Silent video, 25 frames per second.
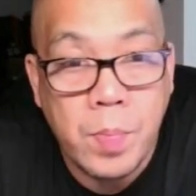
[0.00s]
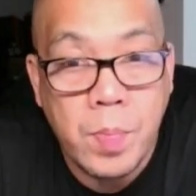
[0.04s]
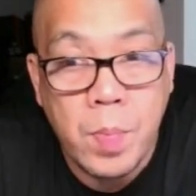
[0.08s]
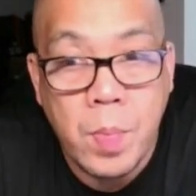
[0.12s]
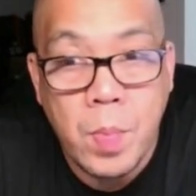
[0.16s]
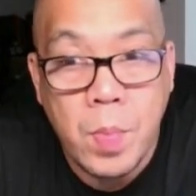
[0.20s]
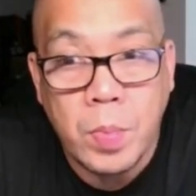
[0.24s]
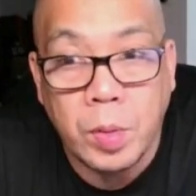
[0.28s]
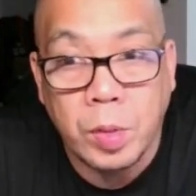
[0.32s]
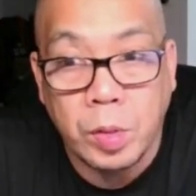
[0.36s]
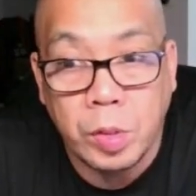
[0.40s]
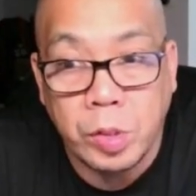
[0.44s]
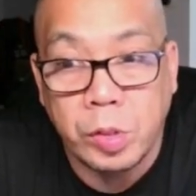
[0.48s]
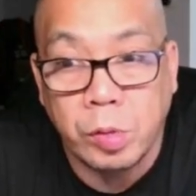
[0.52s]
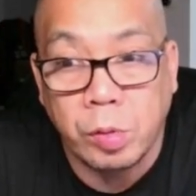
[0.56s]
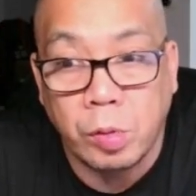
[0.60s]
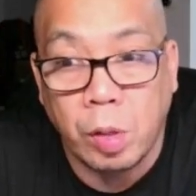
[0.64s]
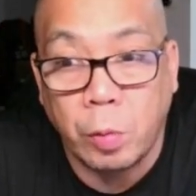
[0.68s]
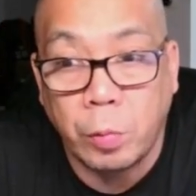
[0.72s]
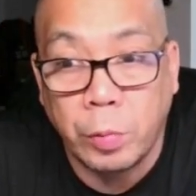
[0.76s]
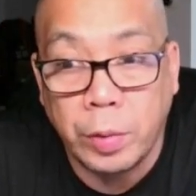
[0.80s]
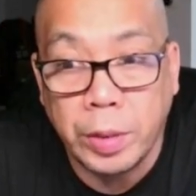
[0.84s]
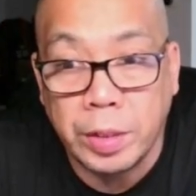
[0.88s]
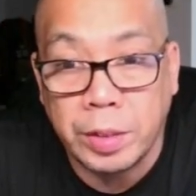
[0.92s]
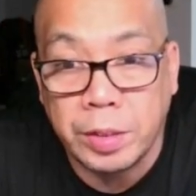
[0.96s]
used to
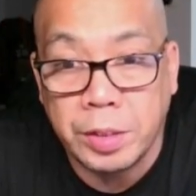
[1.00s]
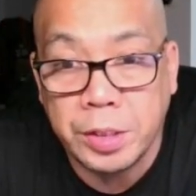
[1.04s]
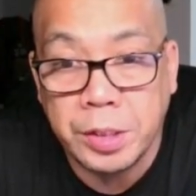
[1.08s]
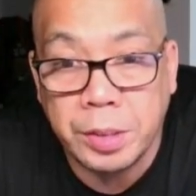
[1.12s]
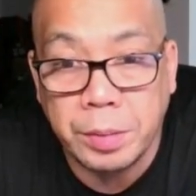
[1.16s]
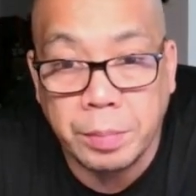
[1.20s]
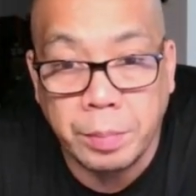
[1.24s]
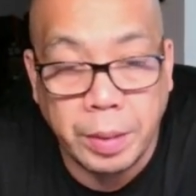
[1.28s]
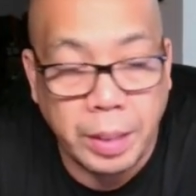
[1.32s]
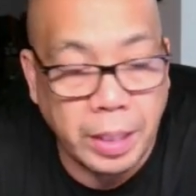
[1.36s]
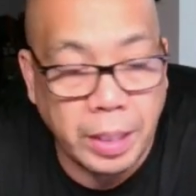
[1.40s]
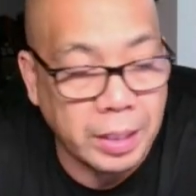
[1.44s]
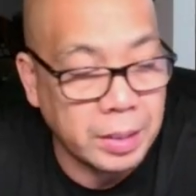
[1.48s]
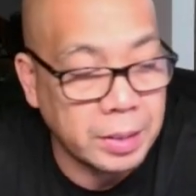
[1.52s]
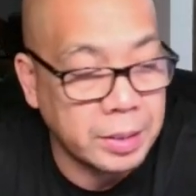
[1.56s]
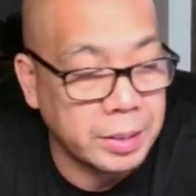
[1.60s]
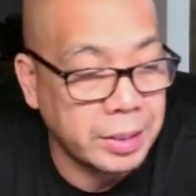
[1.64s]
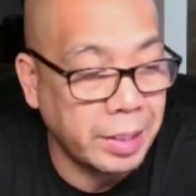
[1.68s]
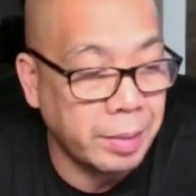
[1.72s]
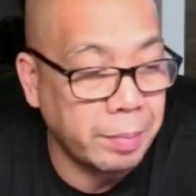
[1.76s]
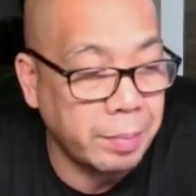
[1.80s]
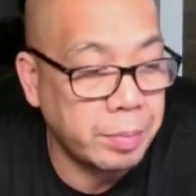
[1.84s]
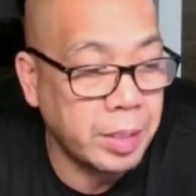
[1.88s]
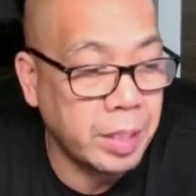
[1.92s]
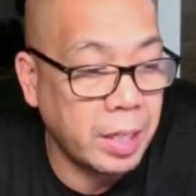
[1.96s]
our winters, but at the
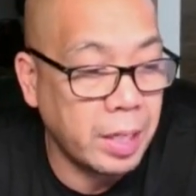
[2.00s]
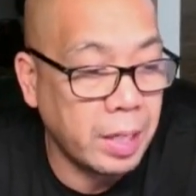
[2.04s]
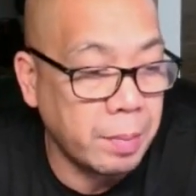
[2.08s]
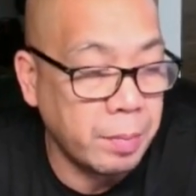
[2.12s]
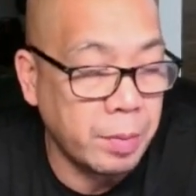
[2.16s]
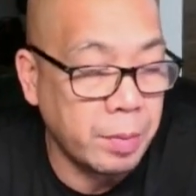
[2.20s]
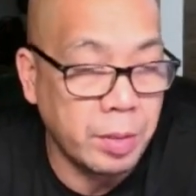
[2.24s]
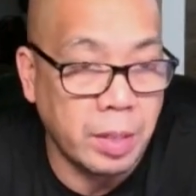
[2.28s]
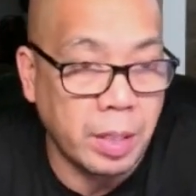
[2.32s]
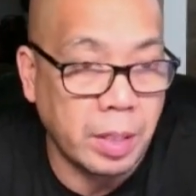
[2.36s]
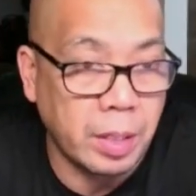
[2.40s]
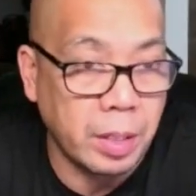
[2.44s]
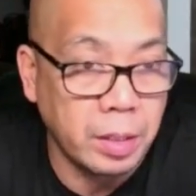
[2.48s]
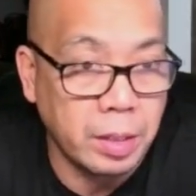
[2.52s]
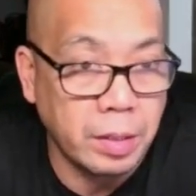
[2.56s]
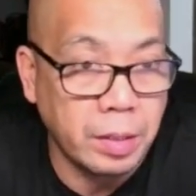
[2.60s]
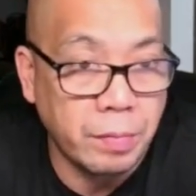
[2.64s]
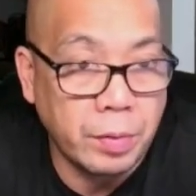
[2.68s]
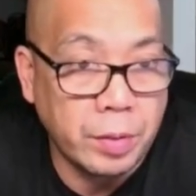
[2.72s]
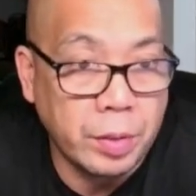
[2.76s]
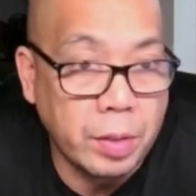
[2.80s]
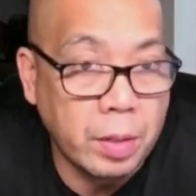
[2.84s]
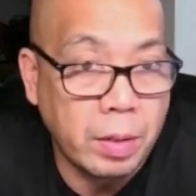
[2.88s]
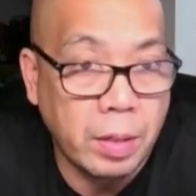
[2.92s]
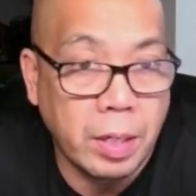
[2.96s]
same time, you're not going to leave
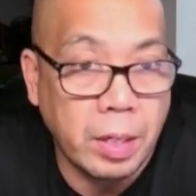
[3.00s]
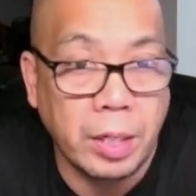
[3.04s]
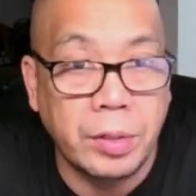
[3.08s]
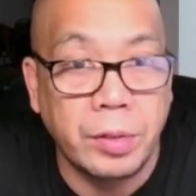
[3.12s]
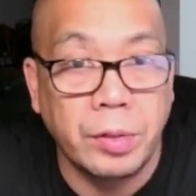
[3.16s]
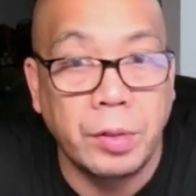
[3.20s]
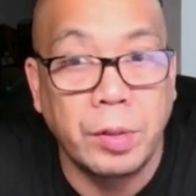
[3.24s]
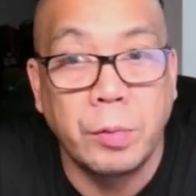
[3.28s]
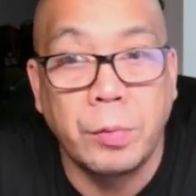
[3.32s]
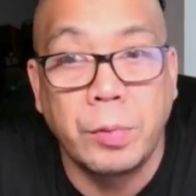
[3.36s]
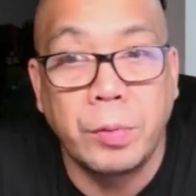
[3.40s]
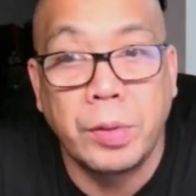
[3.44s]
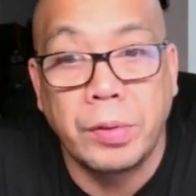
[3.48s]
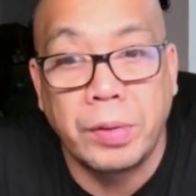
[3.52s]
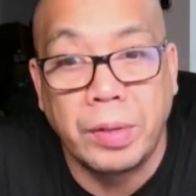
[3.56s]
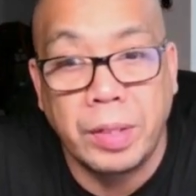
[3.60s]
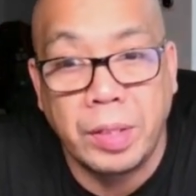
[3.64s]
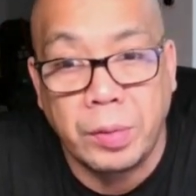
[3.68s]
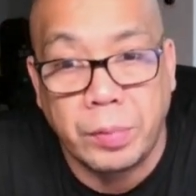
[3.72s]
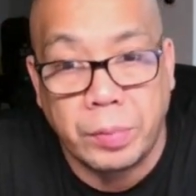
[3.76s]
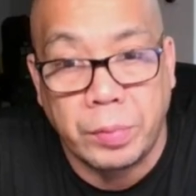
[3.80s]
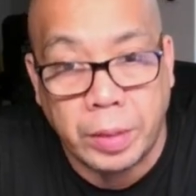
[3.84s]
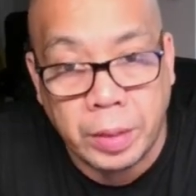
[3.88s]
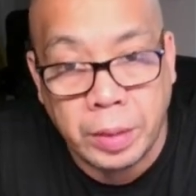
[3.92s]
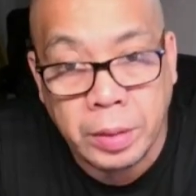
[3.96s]
your dog out there in the winter
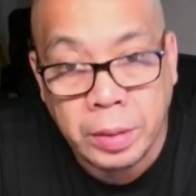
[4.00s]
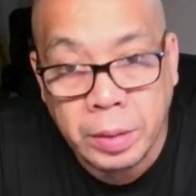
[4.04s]
anyway.